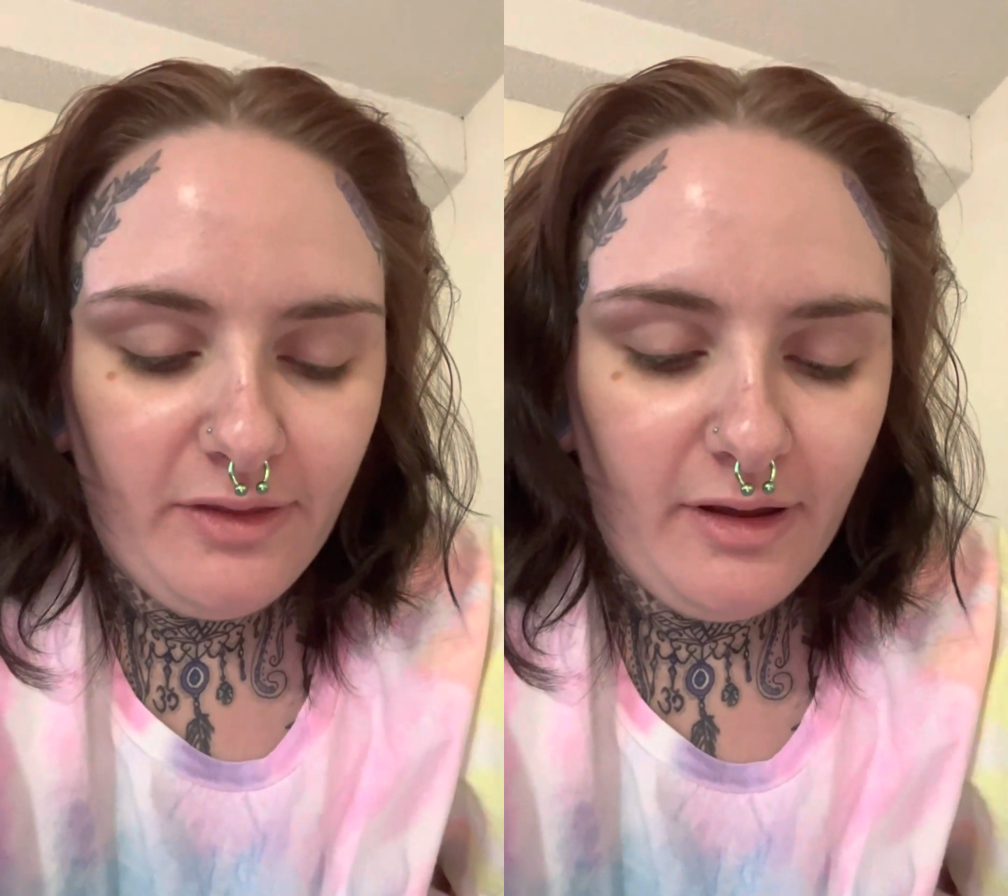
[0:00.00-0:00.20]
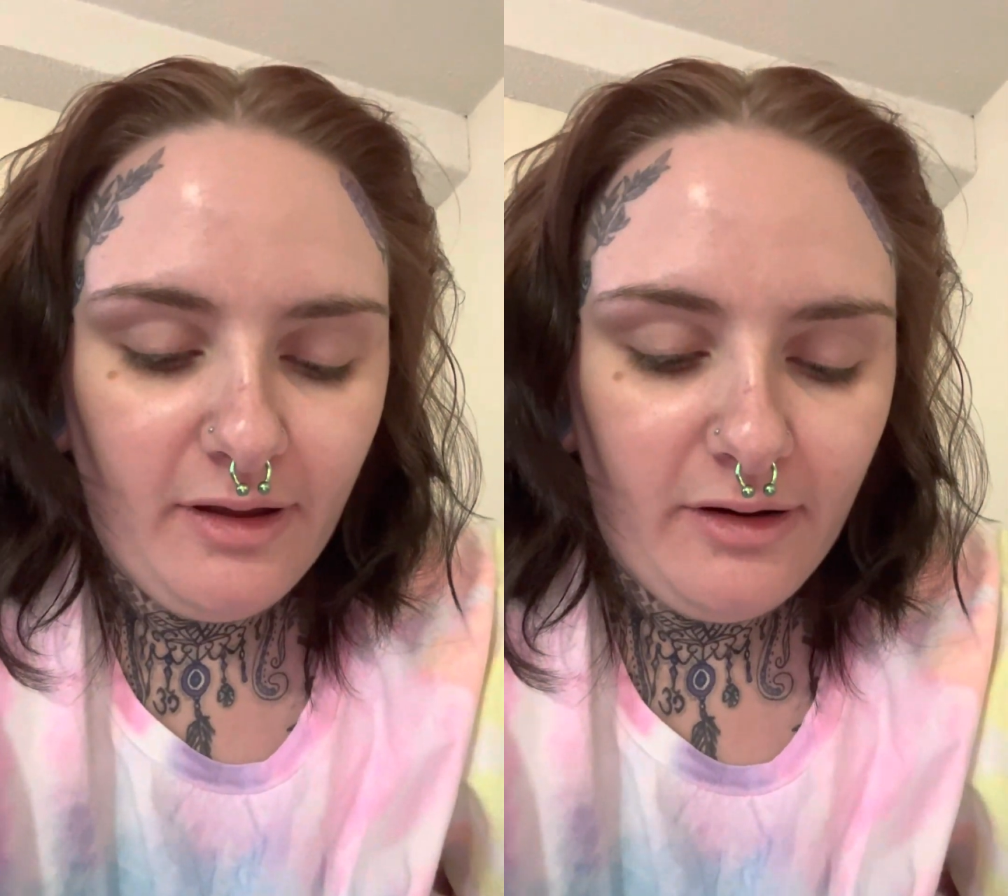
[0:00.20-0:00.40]

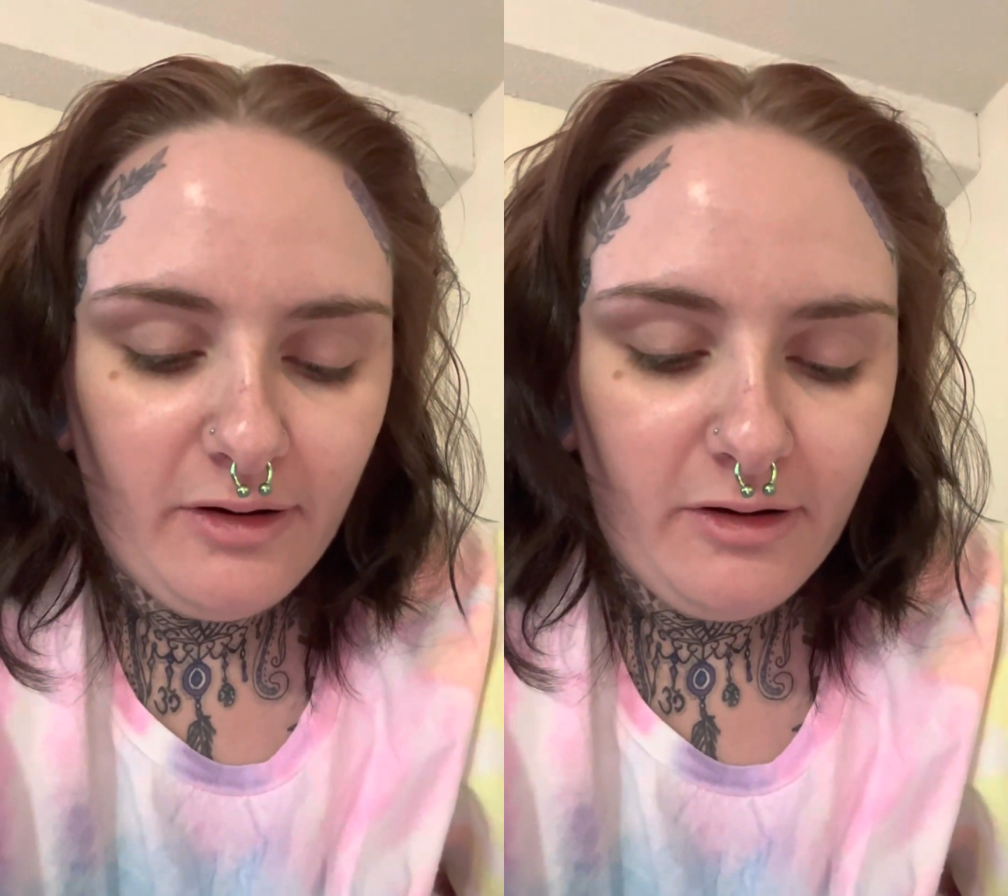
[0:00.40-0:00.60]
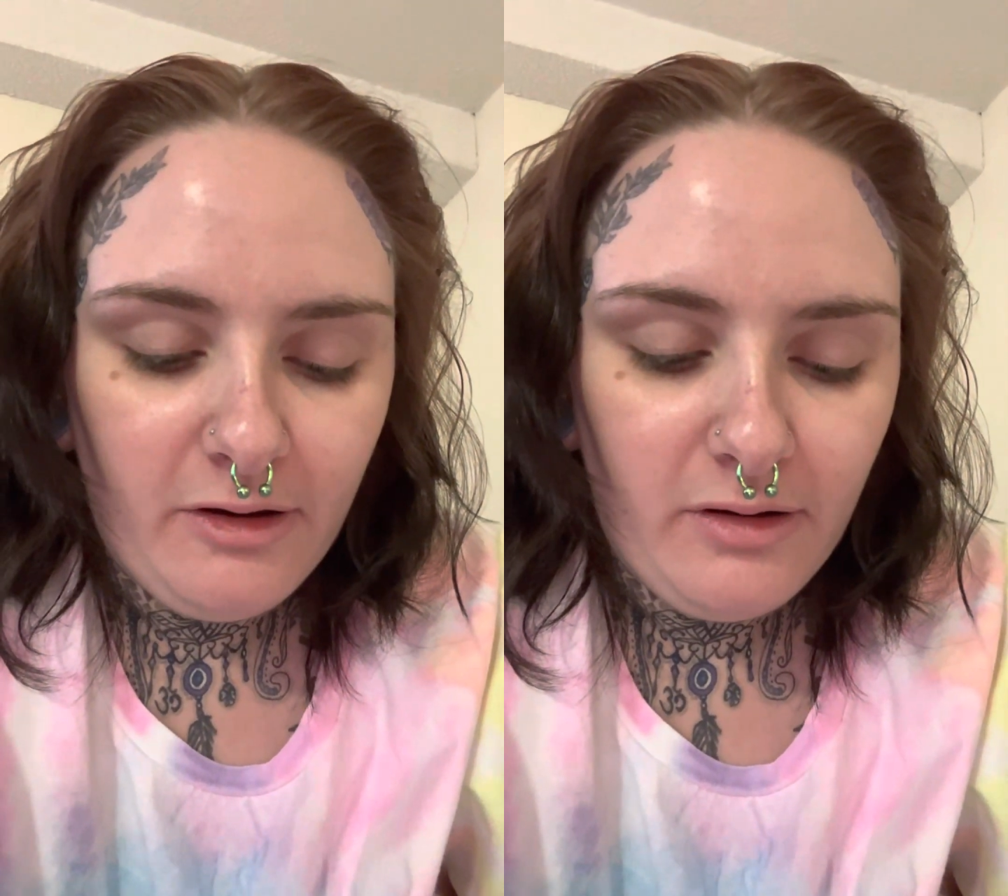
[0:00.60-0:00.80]

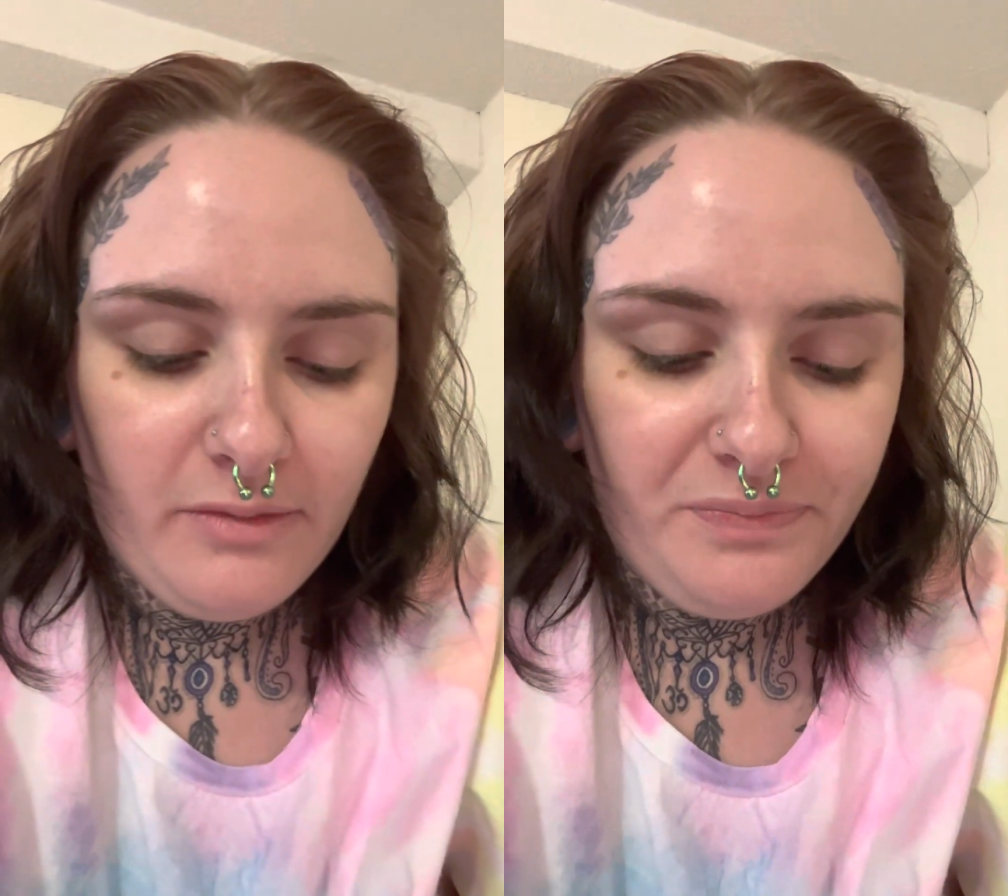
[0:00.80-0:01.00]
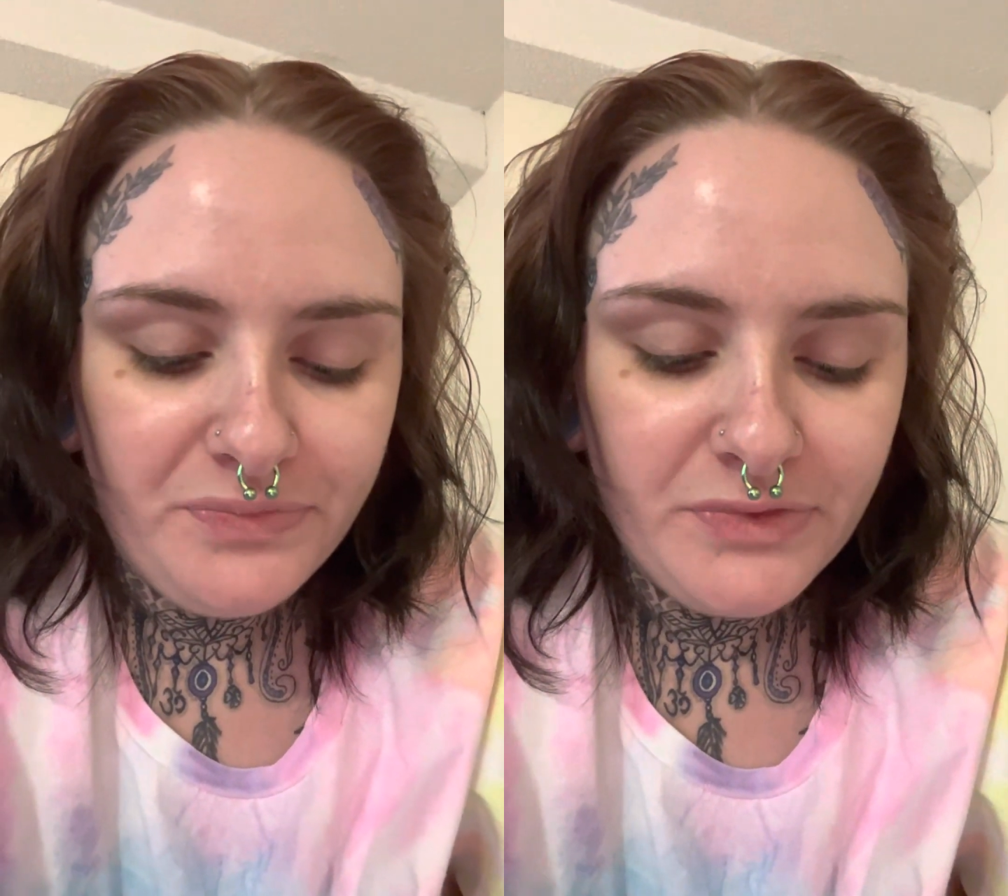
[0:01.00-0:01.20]

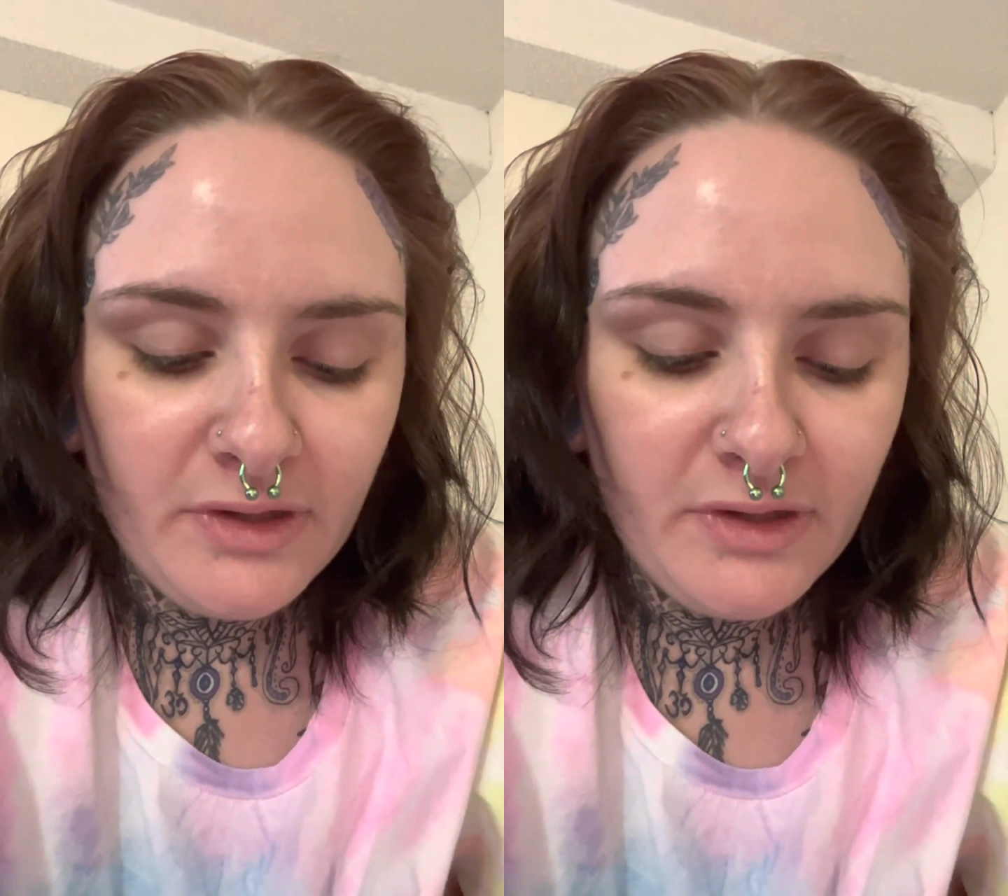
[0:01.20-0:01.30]
and